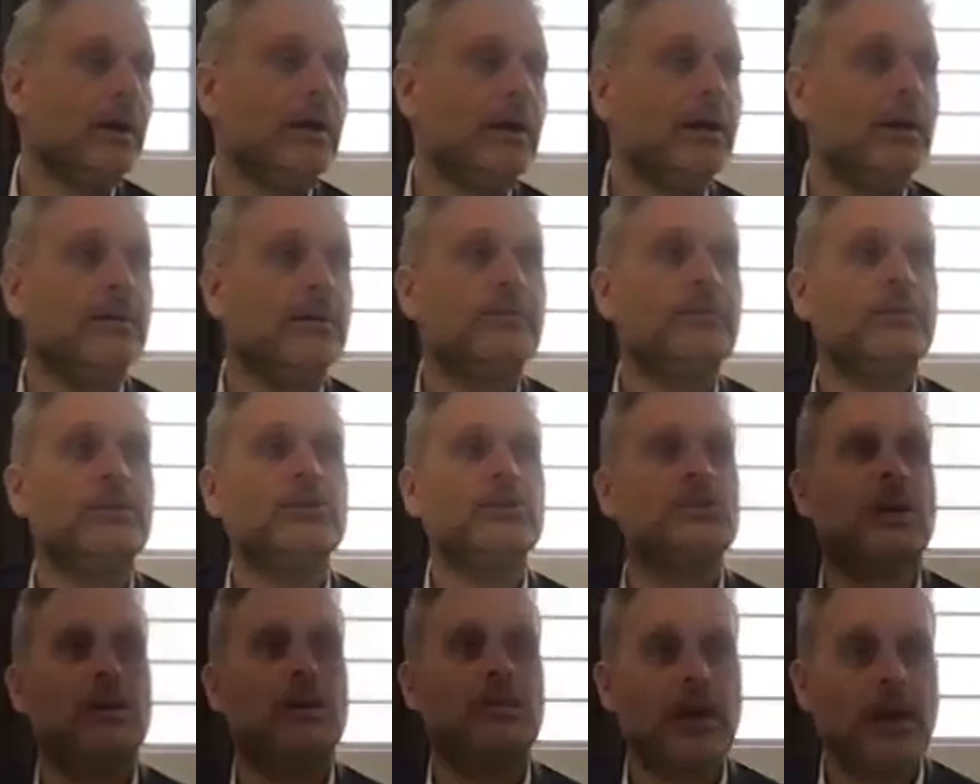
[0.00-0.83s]
If
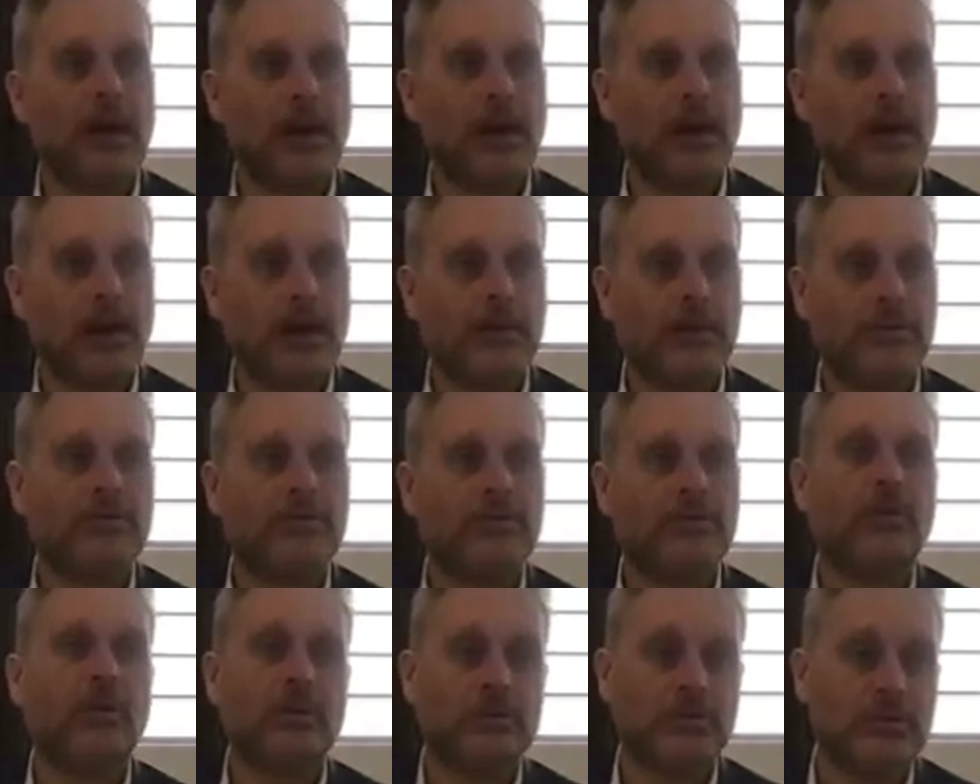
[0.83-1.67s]
Tisha
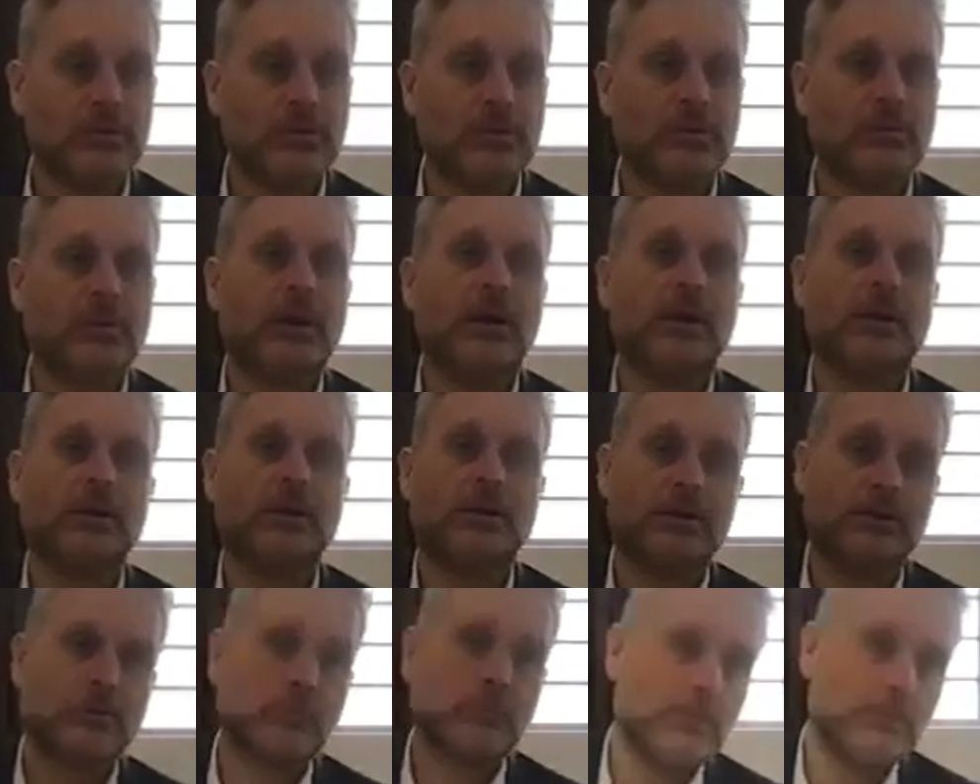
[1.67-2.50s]
B'Av falls on Shabbat,
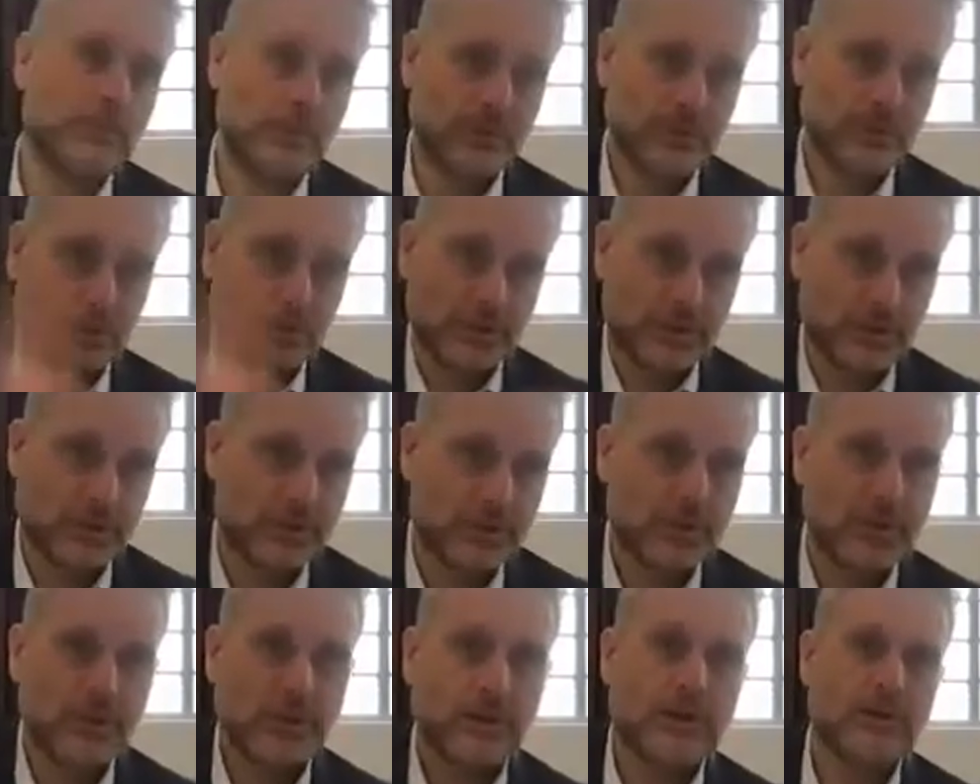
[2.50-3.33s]
we push it.
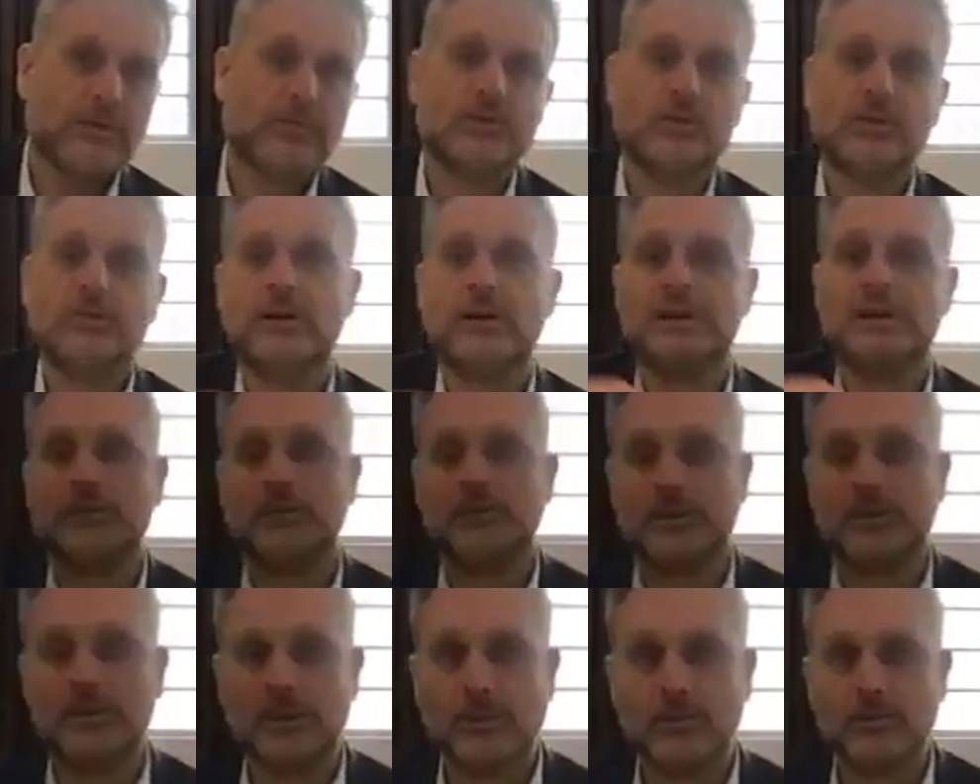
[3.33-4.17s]
If Shiva
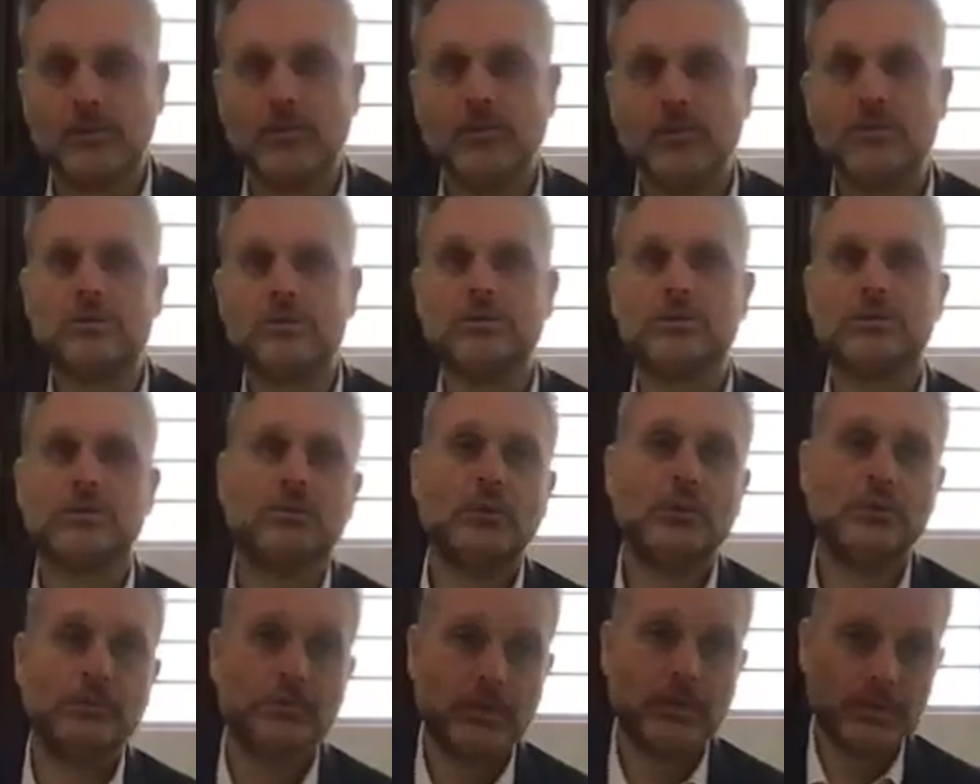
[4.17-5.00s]
Asar B'Tammuz,
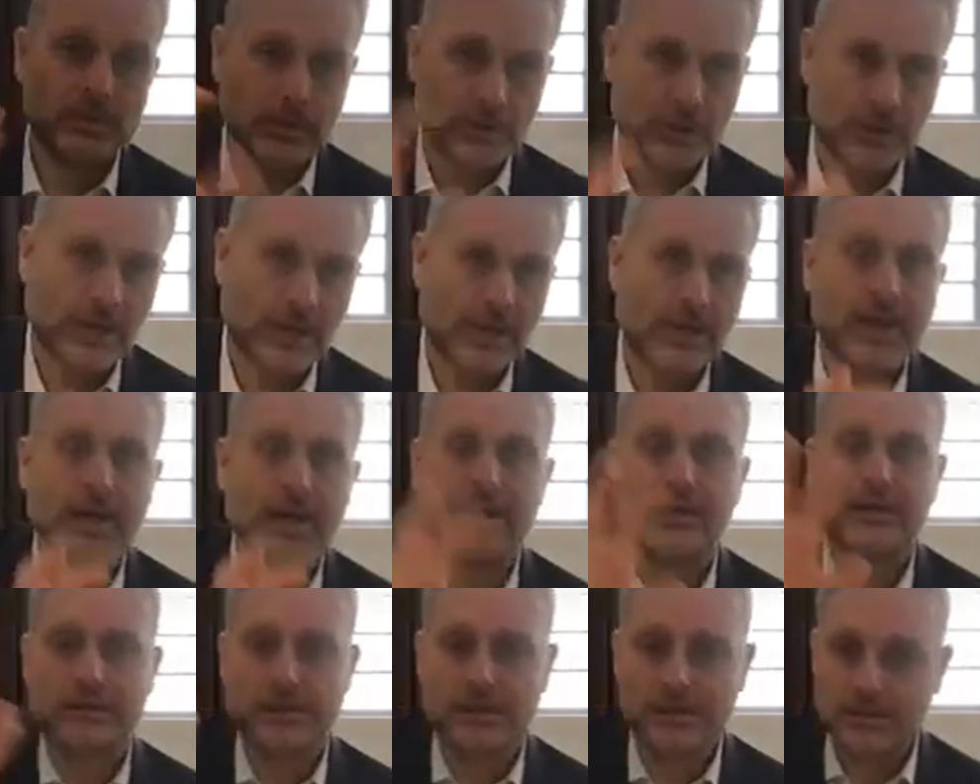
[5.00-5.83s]
we pushed it. I
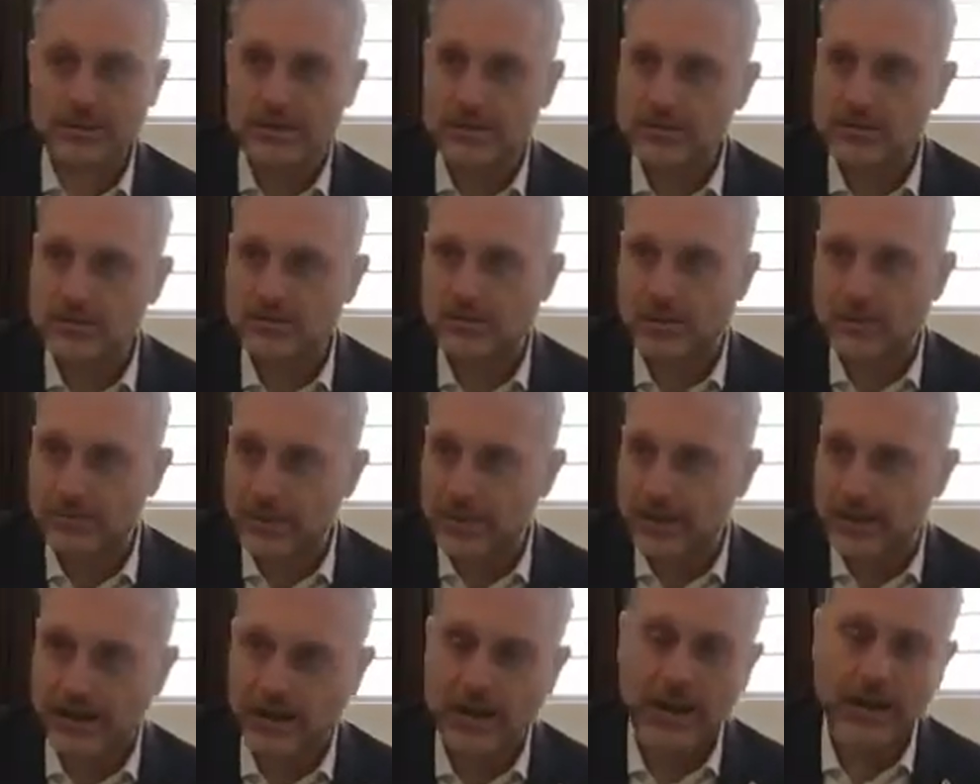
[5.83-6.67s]
get it. It is
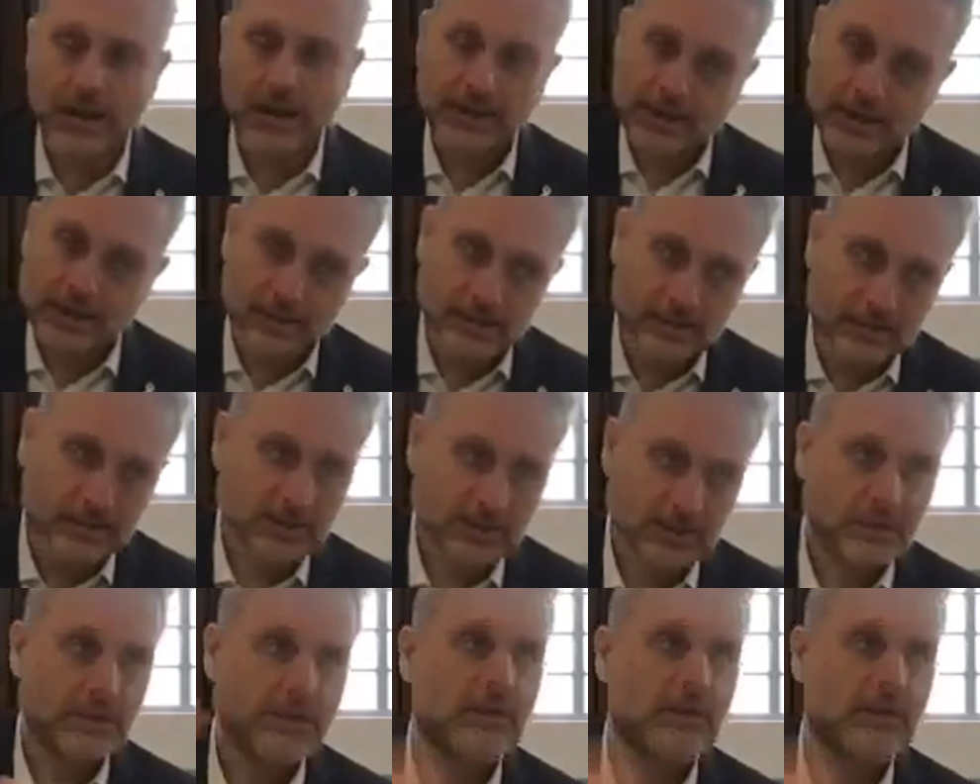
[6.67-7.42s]
rabbinic. I get it.